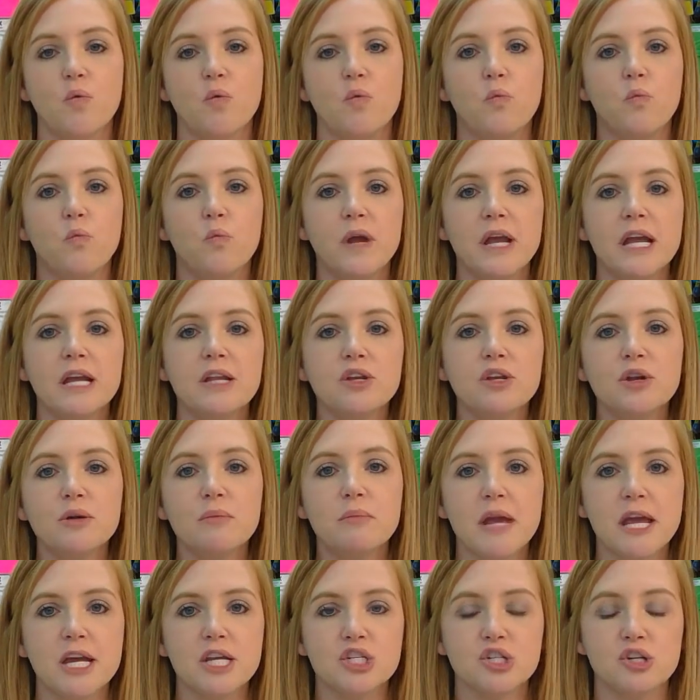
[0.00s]
When you're
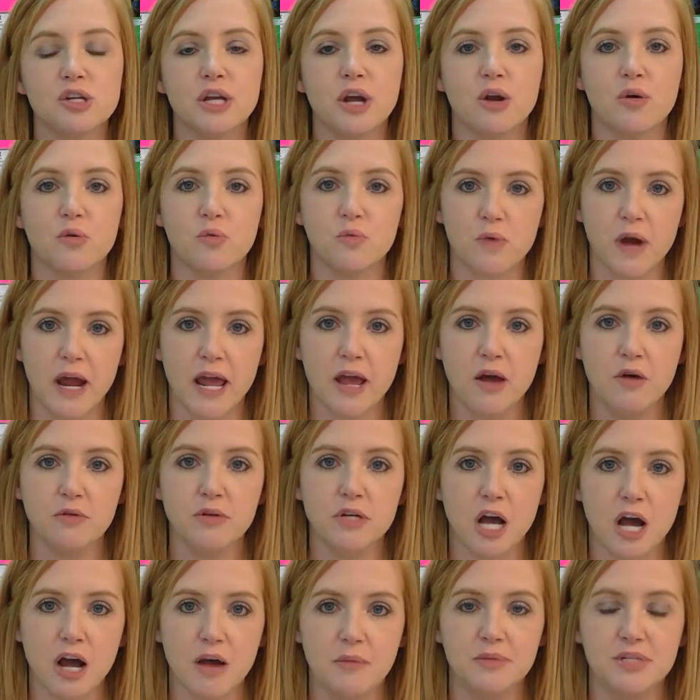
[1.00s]
measuring around
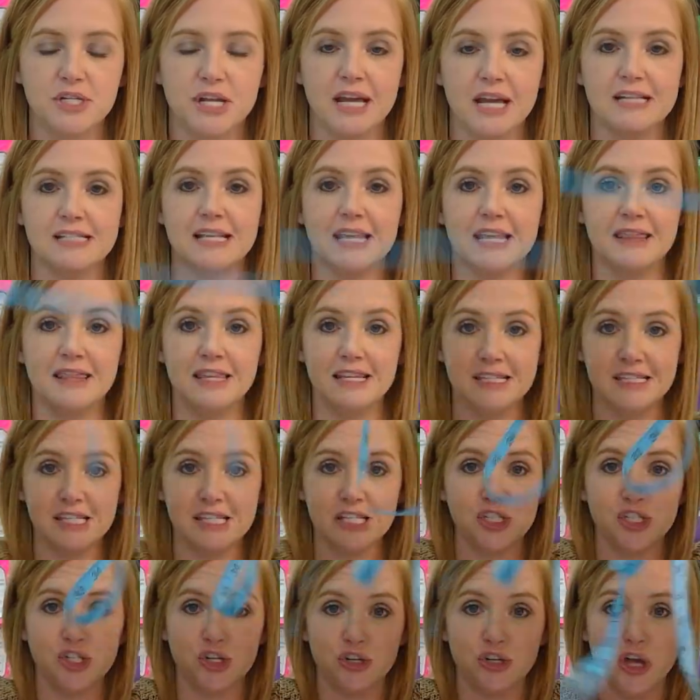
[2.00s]
objects, this
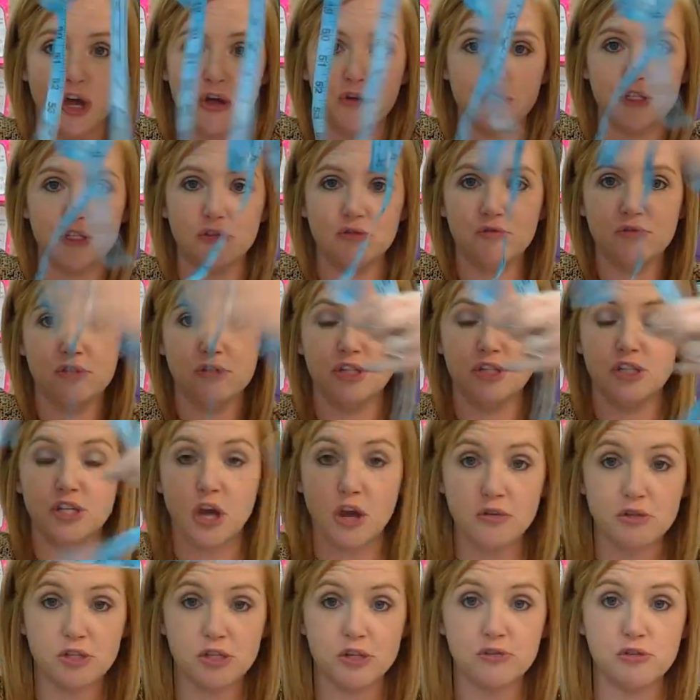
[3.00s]
is your go-to
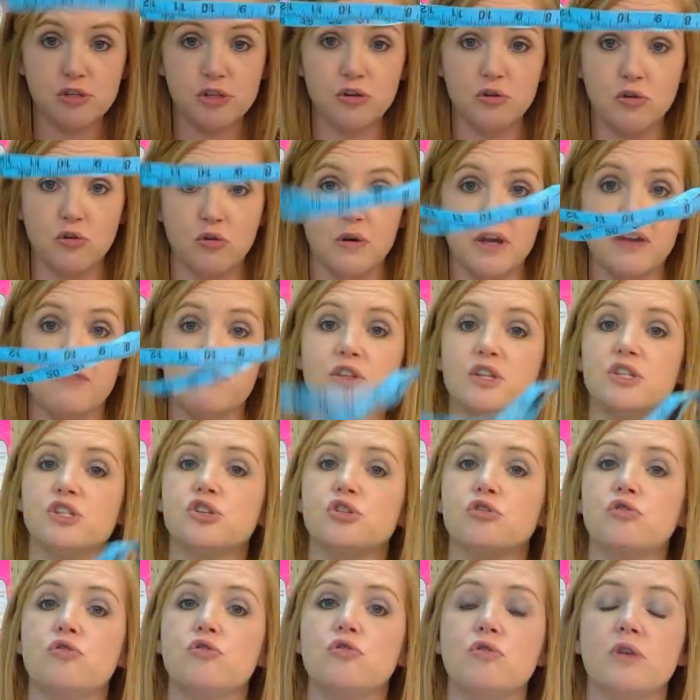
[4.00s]
tool.
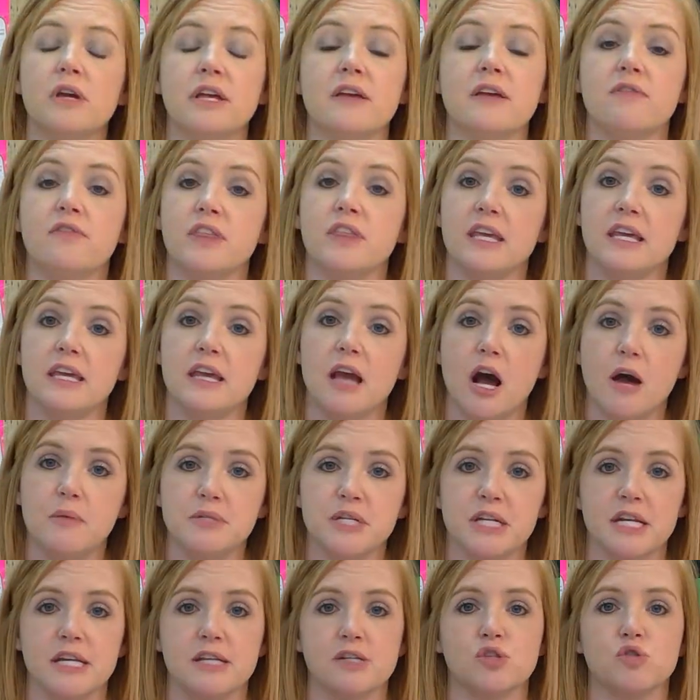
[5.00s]
If the
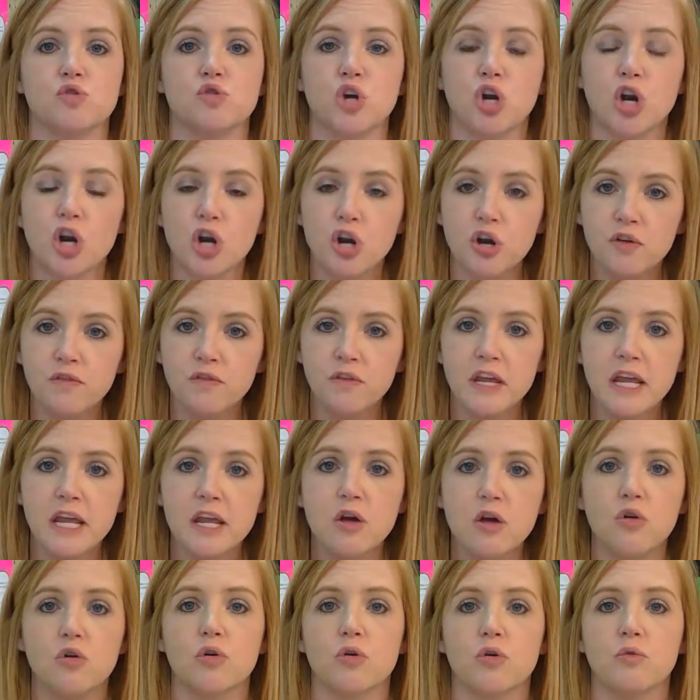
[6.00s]
object is curvy
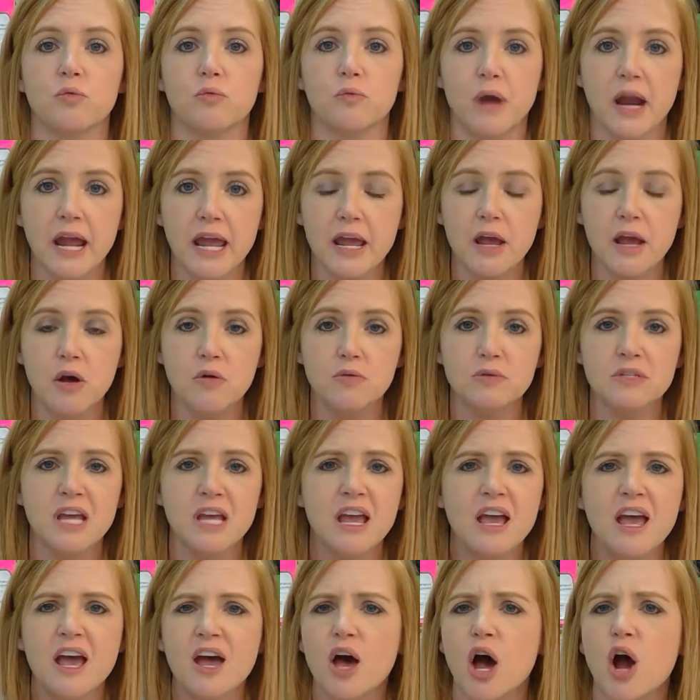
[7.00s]
or round,
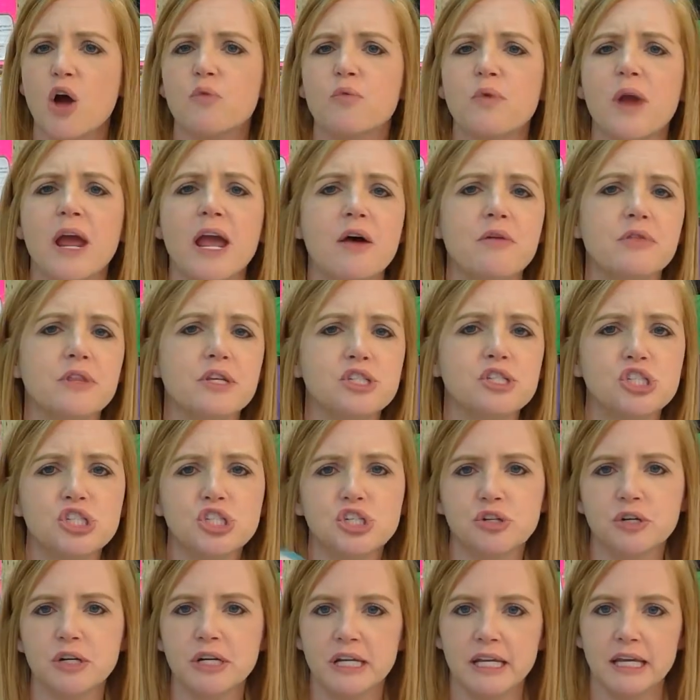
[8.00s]
around the
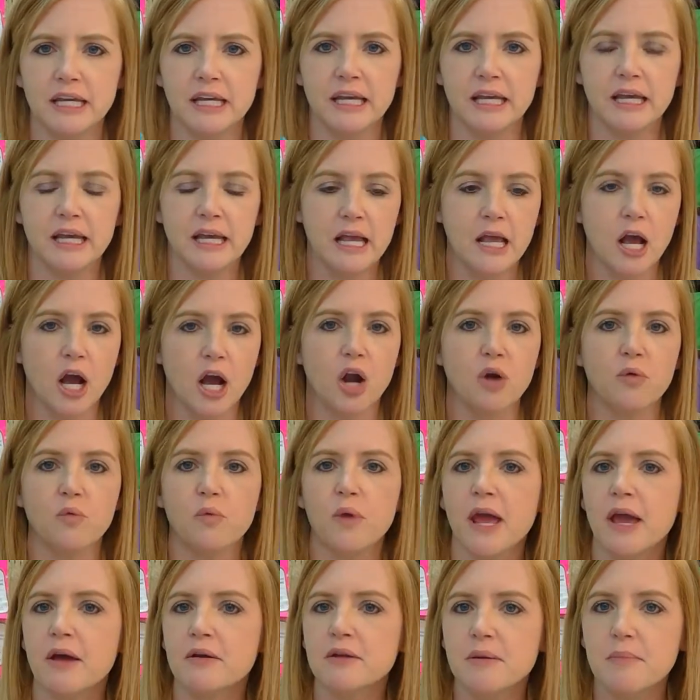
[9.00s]
tree,
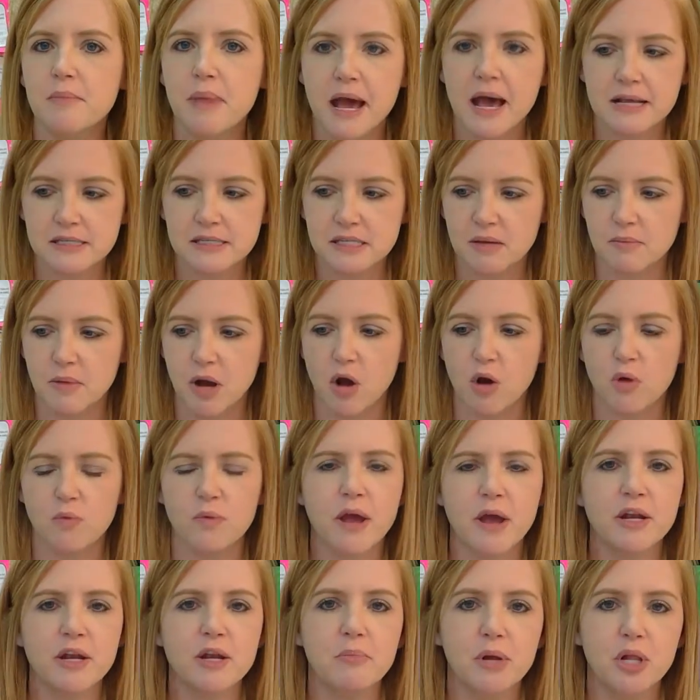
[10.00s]
around a basketball,
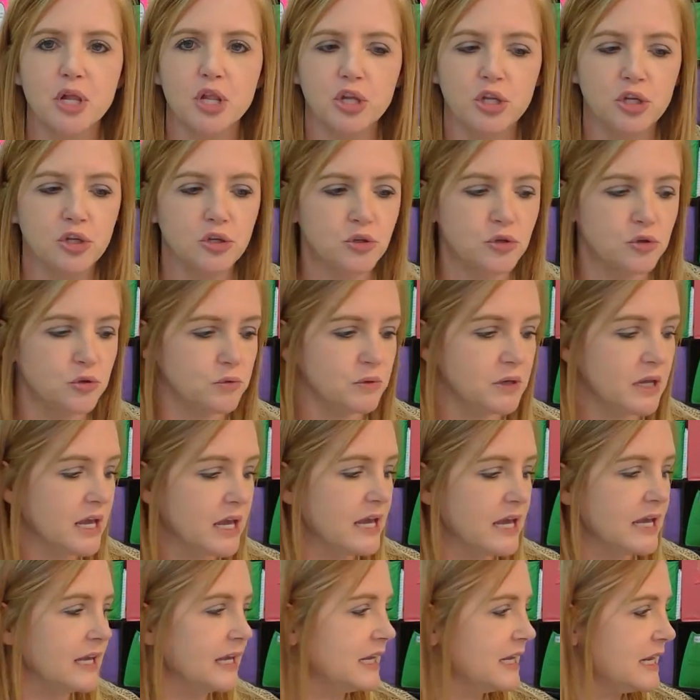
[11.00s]
around a balloon,
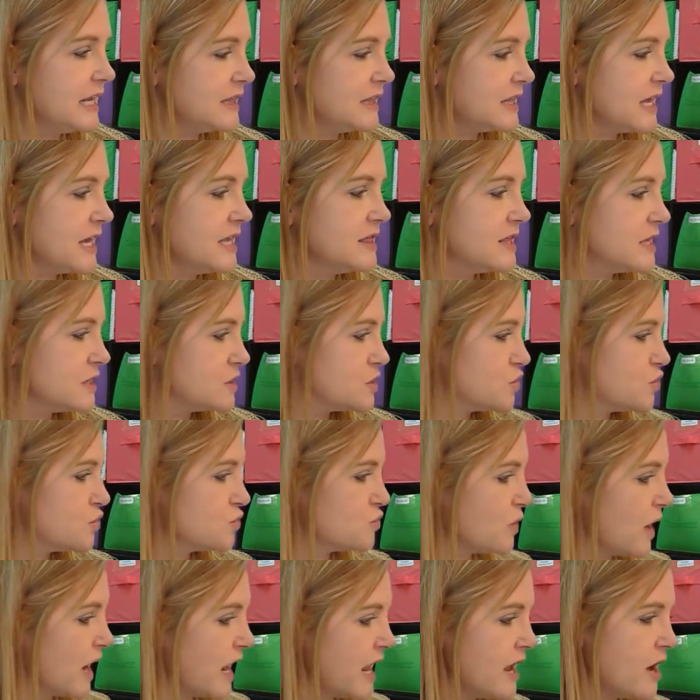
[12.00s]
anything that's
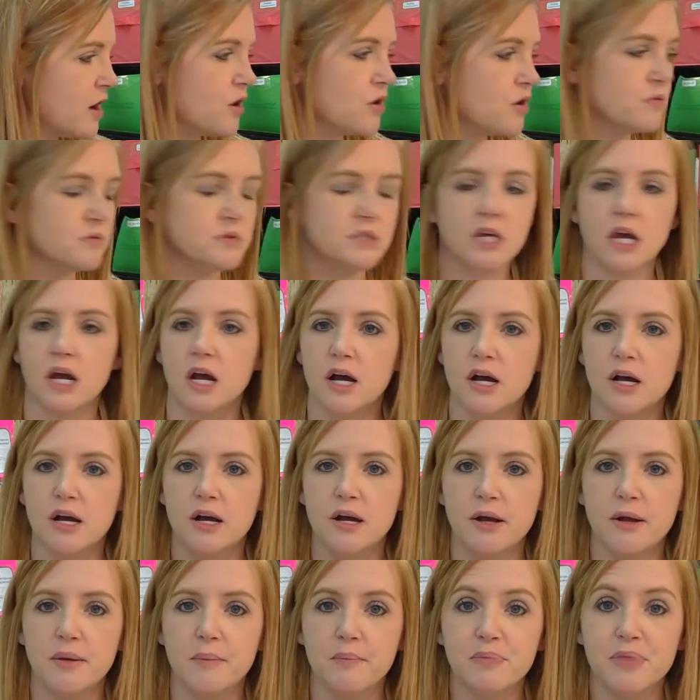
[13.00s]
round
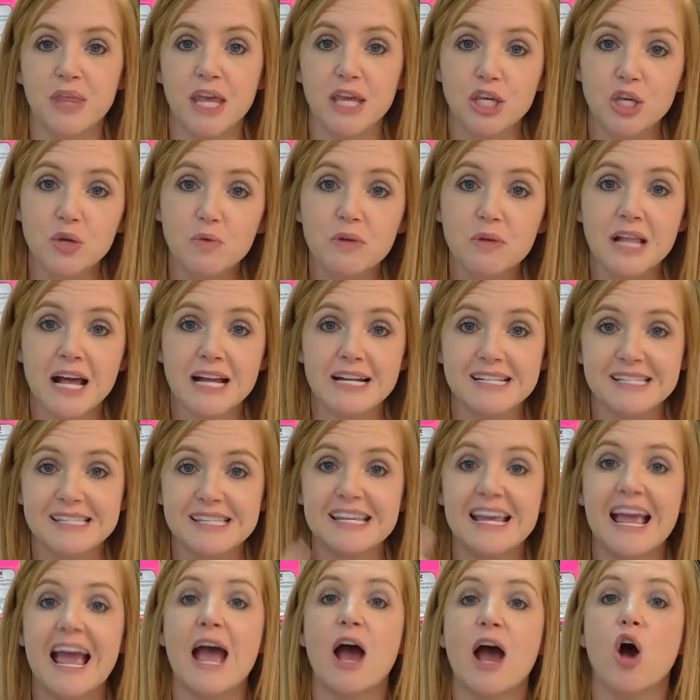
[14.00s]
that you would like to see
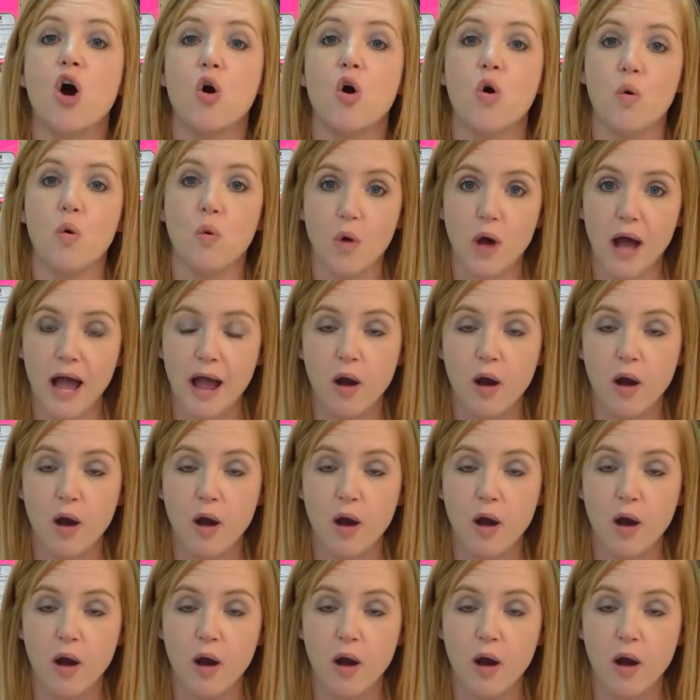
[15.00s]
how